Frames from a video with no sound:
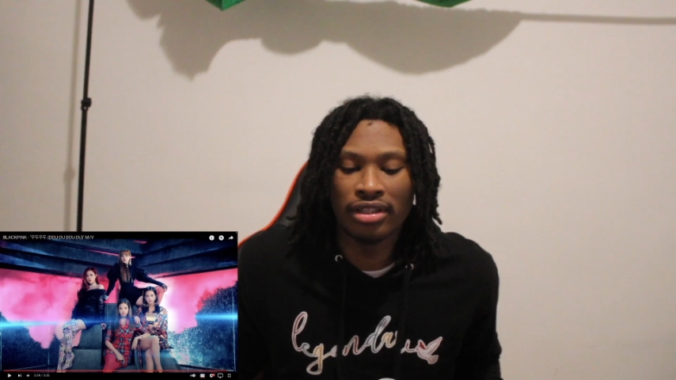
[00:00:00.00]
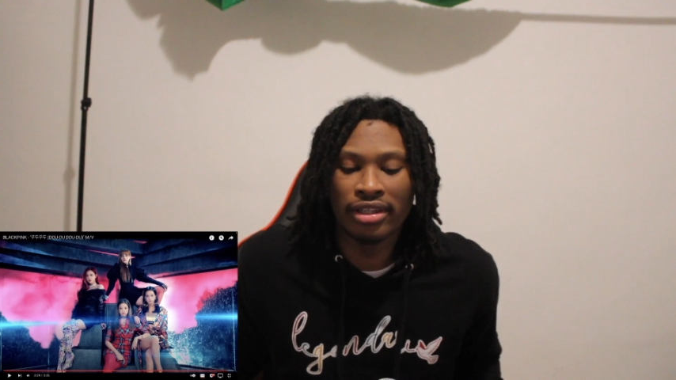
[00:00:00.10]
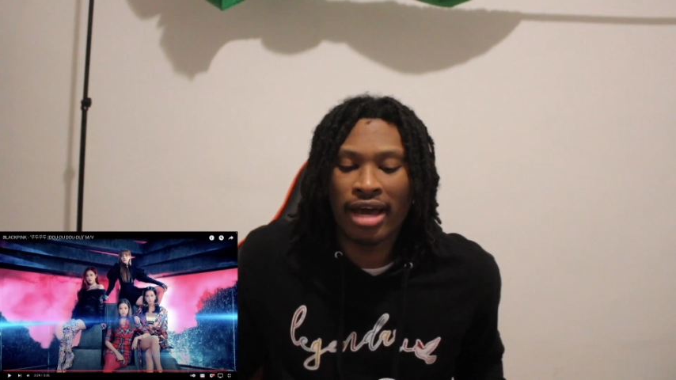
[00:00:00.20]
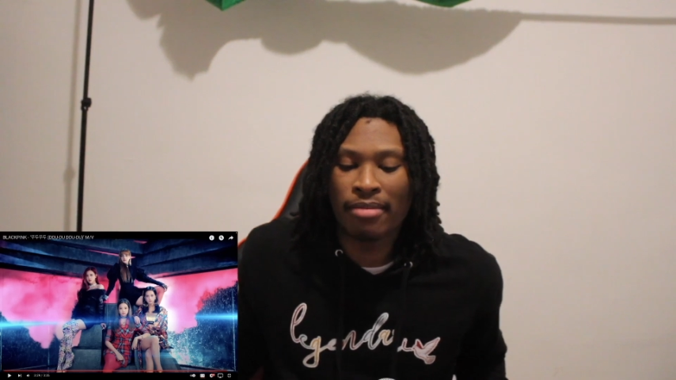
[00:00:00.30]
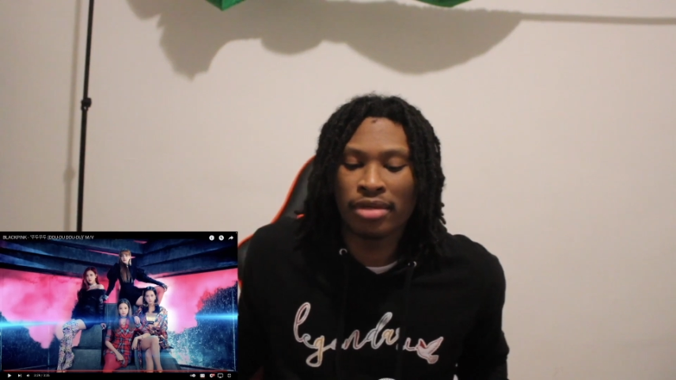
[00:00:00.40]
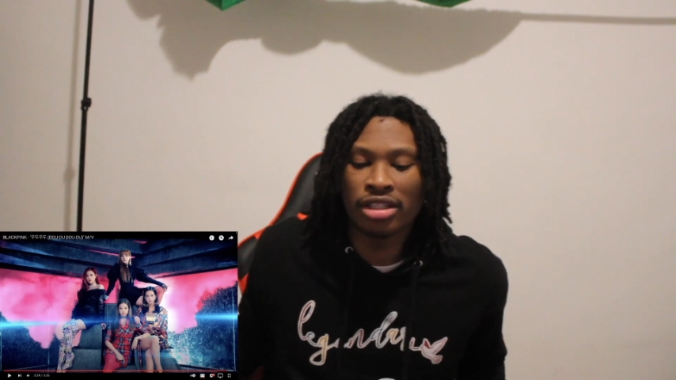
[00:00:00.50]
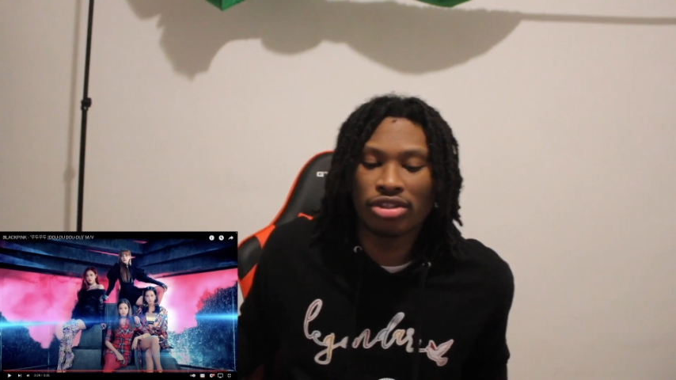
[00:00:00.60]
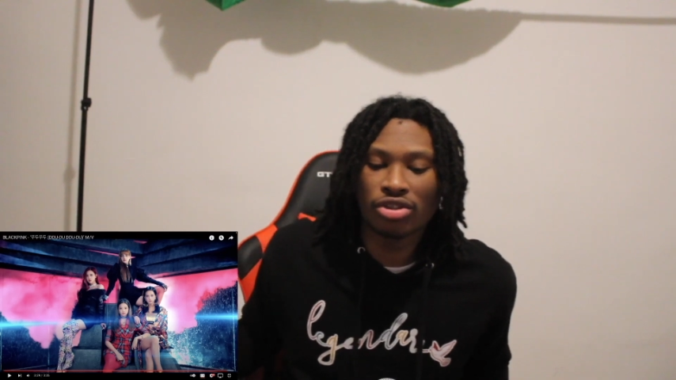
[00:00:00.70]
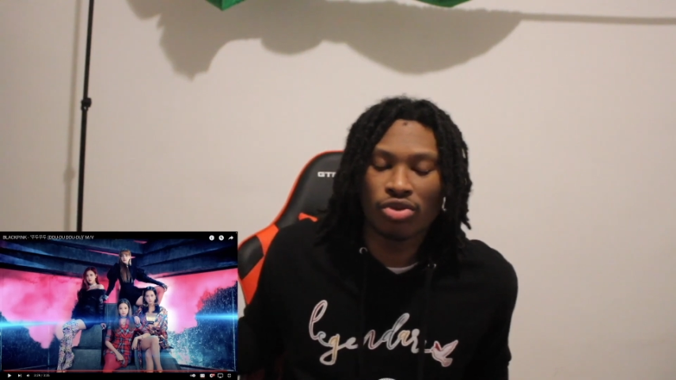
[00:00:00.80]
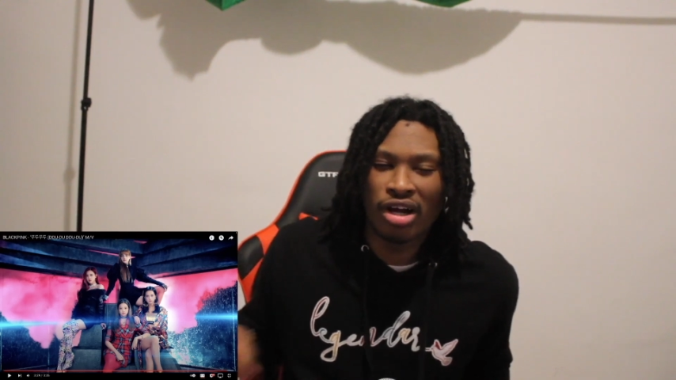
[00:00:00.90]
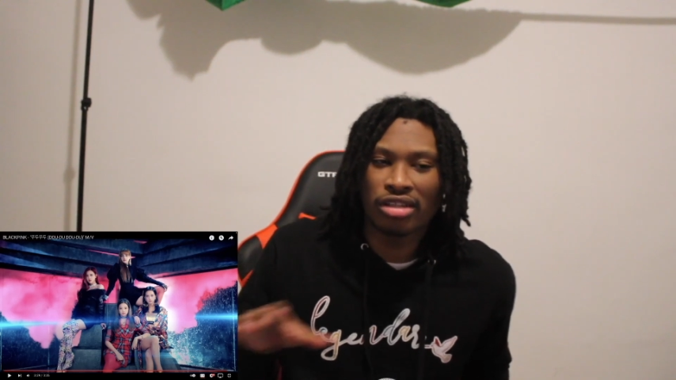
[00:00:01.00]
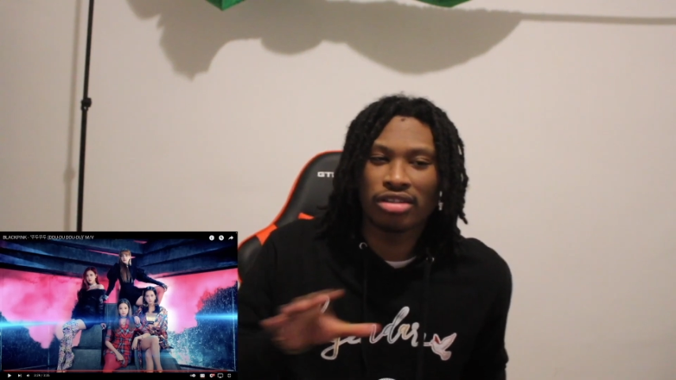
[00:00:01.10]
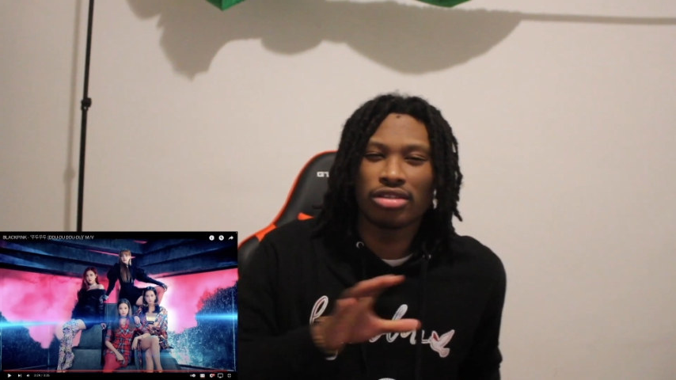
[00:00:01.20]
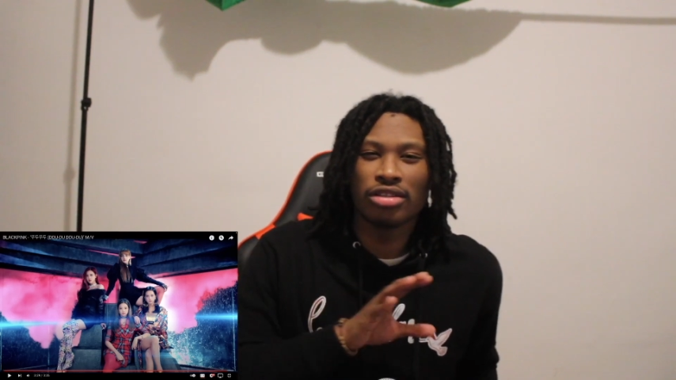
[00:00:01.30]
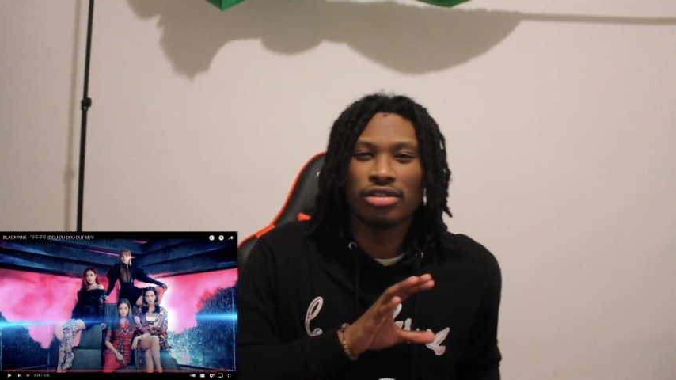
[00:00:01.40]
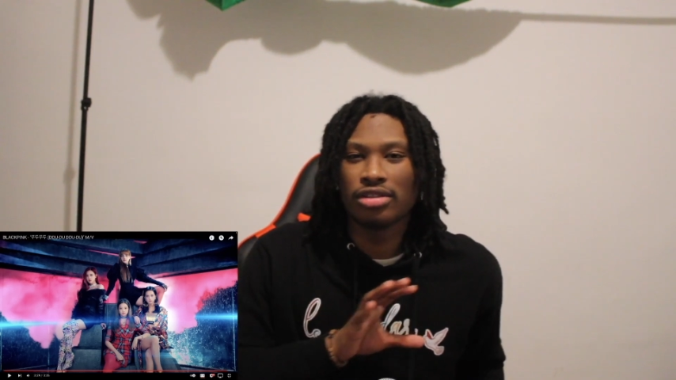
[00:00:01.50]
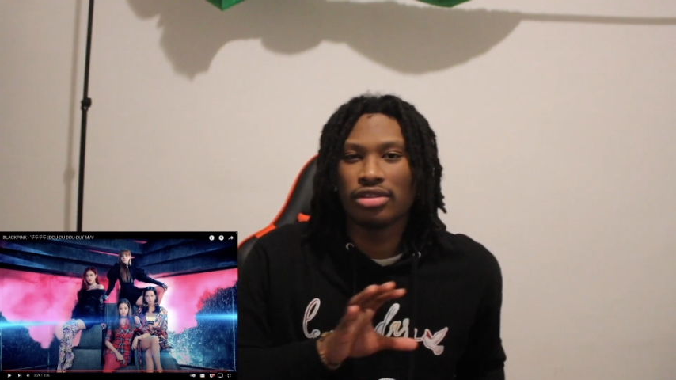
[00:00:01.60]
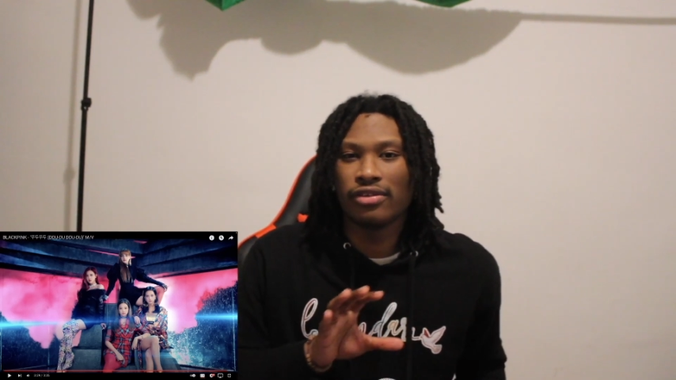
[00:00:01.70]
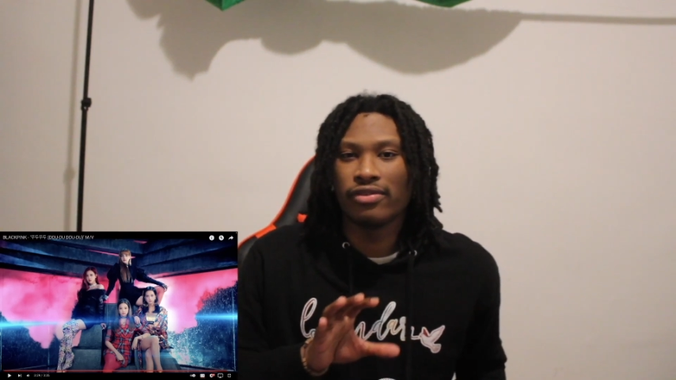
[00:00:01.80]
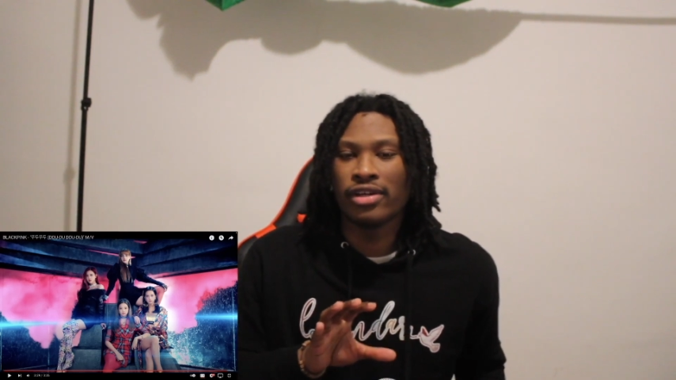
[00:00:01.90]
that much throughout the
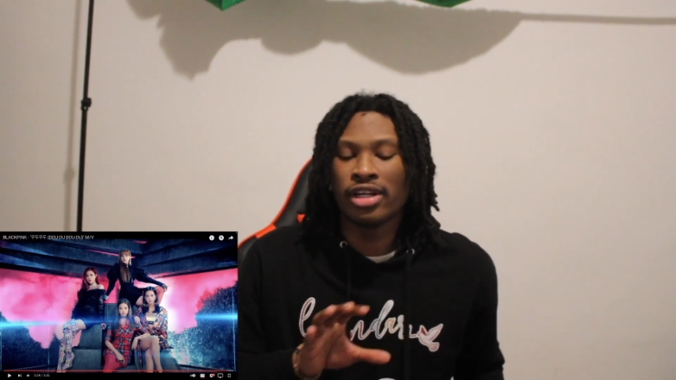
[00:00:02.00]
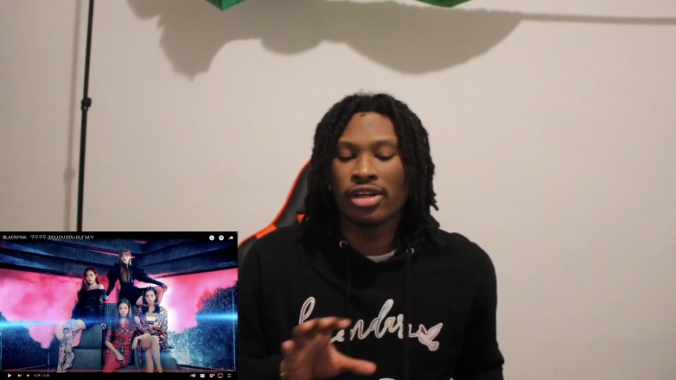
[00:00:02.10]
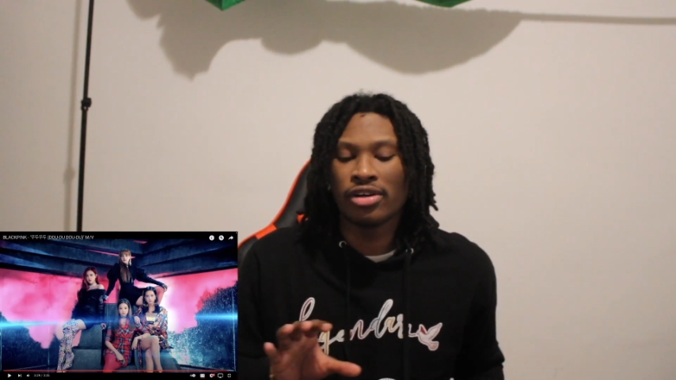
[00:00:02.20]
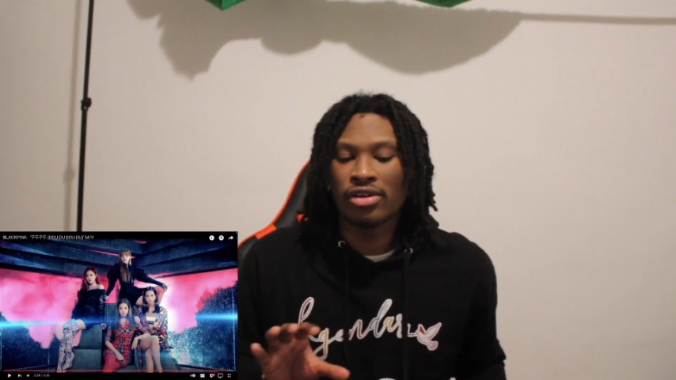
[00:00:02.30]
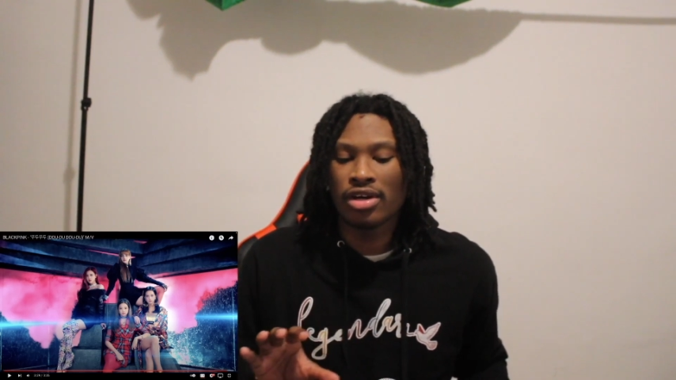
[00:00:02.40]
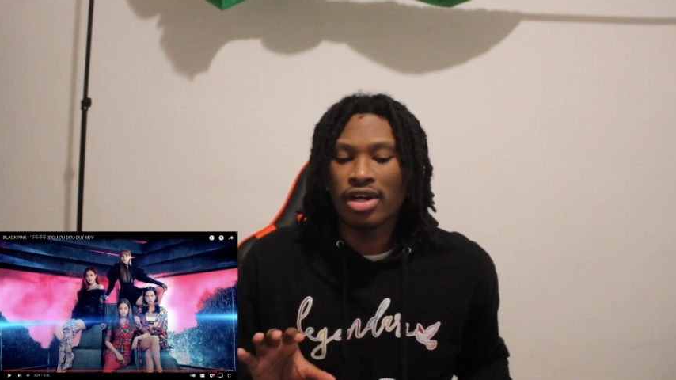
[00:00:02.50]
video.